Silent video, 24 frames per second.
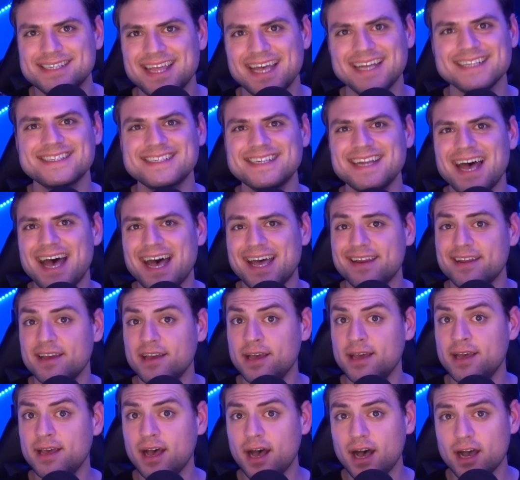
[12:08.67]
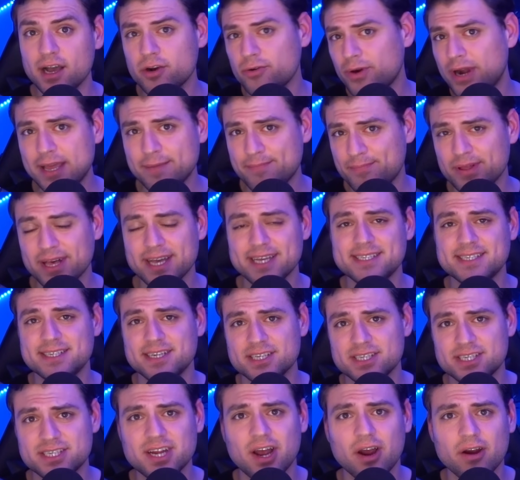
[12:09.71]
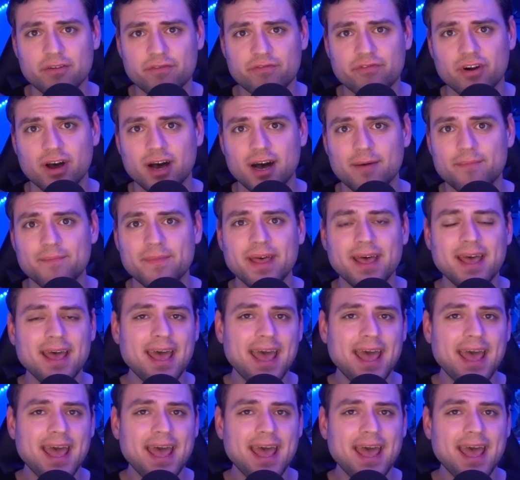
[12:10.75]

That's not a great place to start from,